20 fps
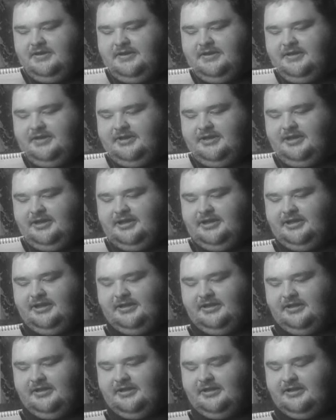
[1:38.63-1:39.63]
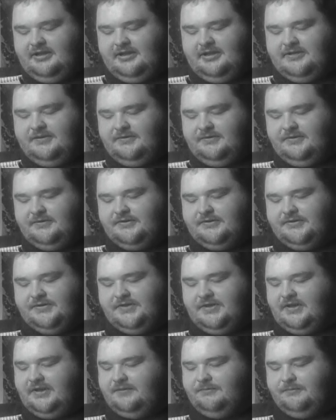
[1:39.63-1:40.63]
uh, and I don't
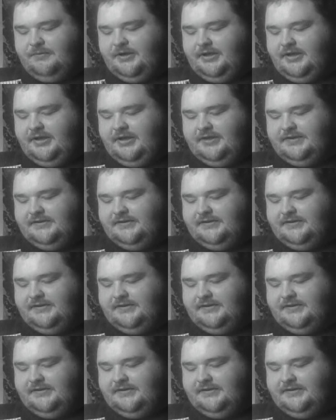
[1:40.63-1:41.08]
understand why.